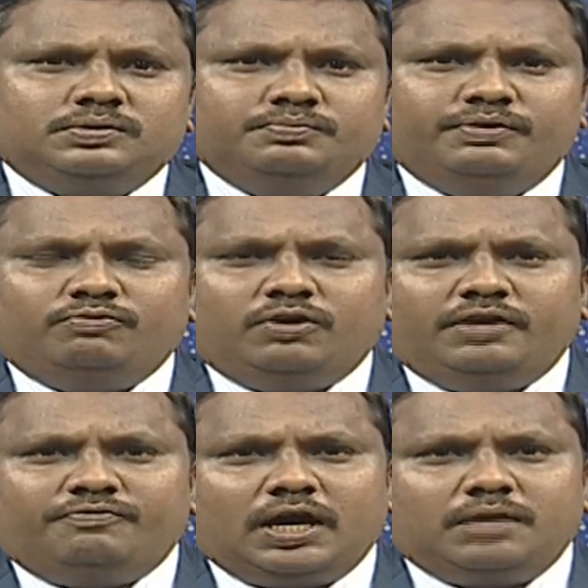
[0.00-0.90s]
Before
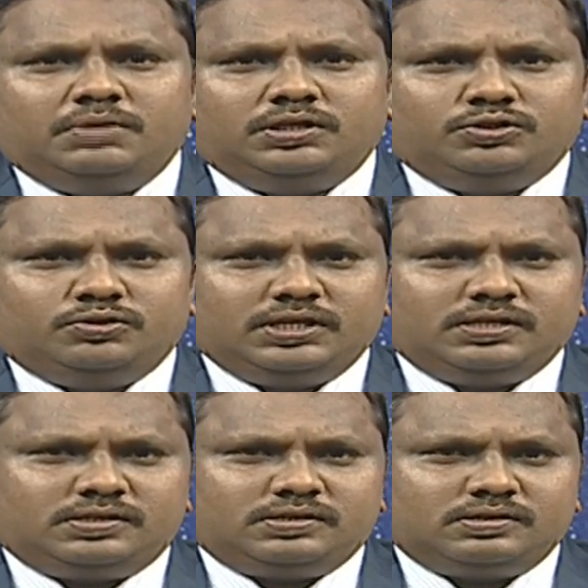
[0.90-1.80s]
a farmer
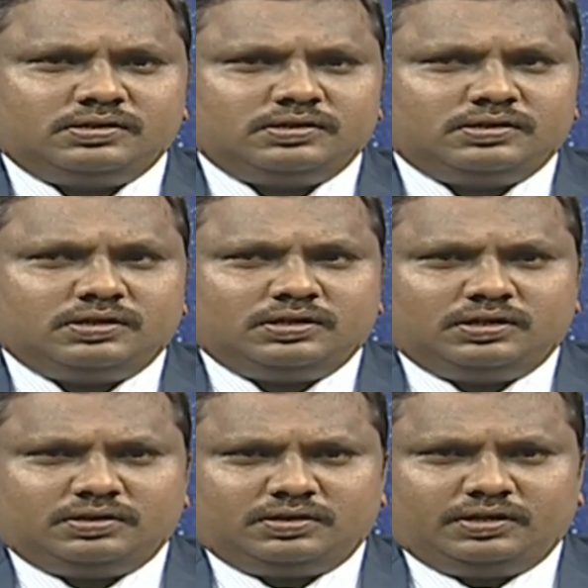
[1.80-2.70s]
chooses
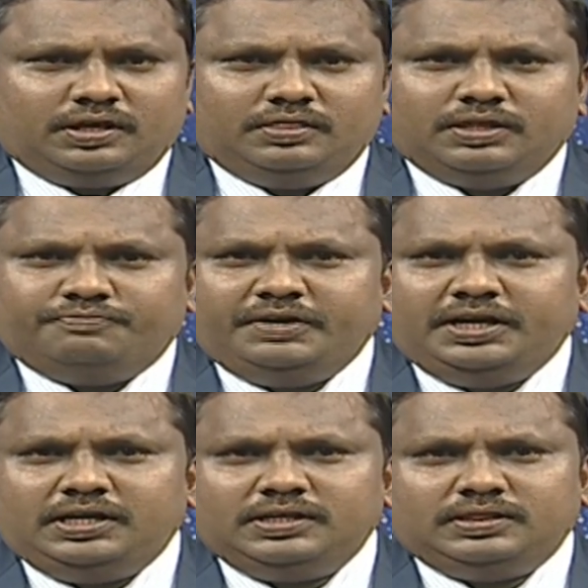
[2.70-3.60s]
the
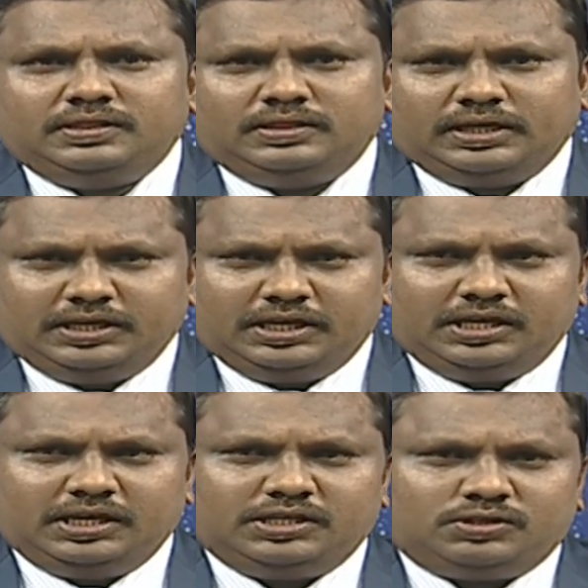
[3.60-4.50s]
feed that
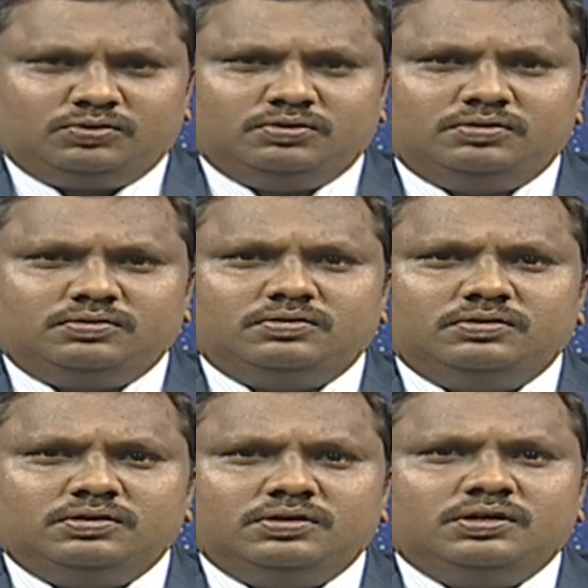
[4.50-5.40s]
he is to
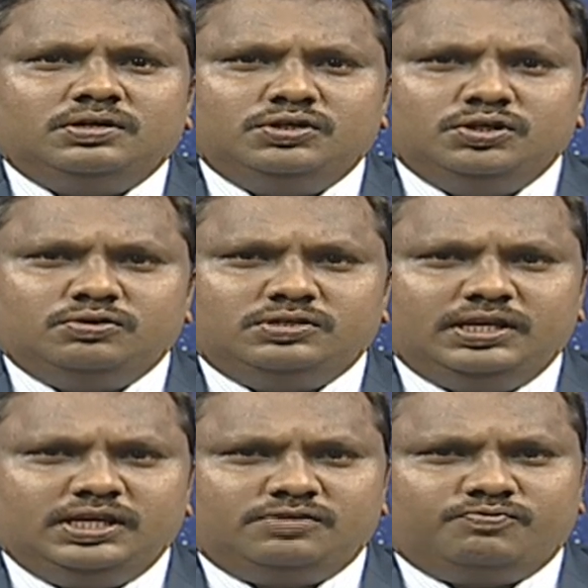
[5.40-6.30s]
use in
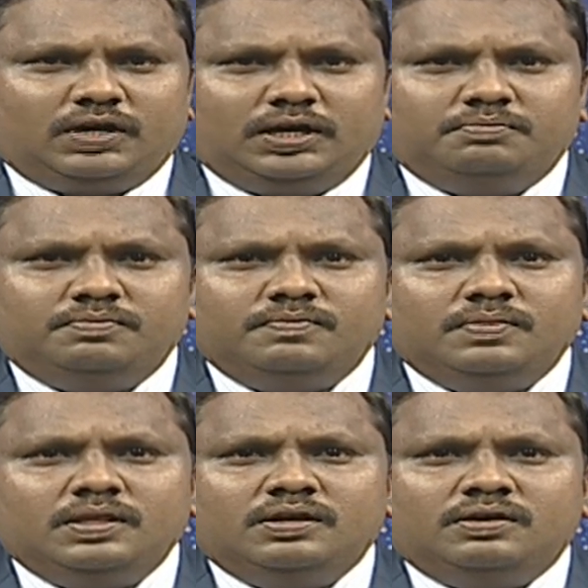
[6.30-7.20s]
his farm,
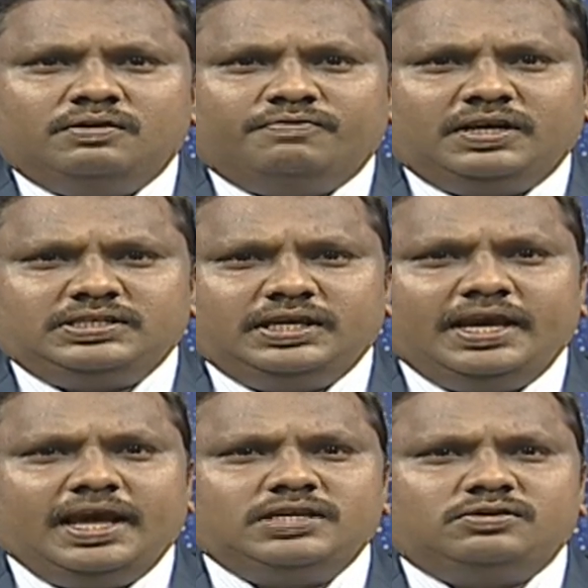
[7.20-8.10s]
first he
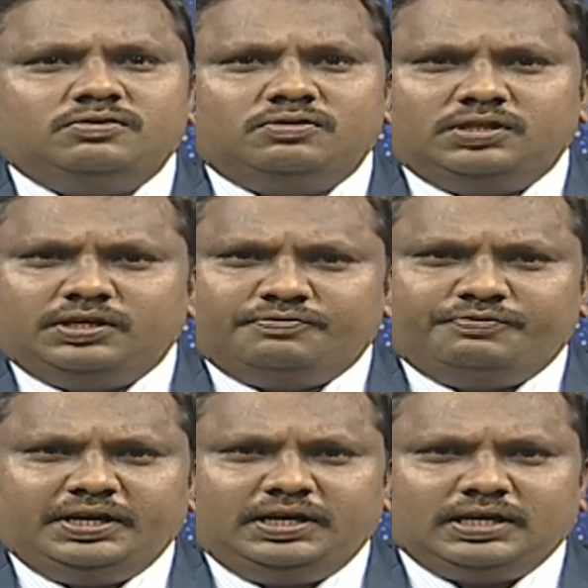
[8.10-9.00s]
has to know the
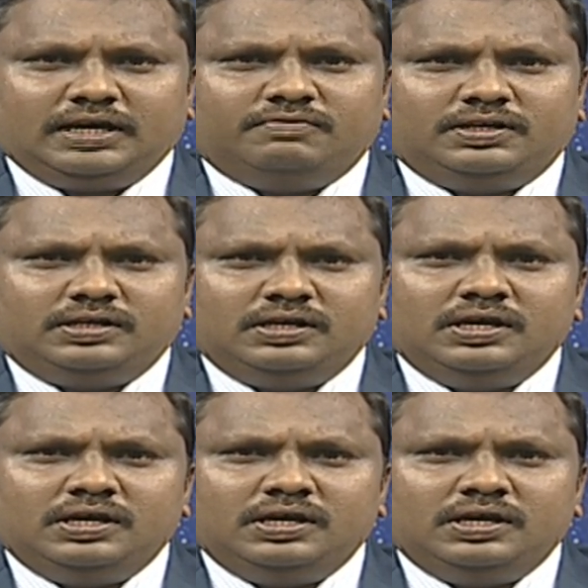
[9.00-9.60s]
feed conversion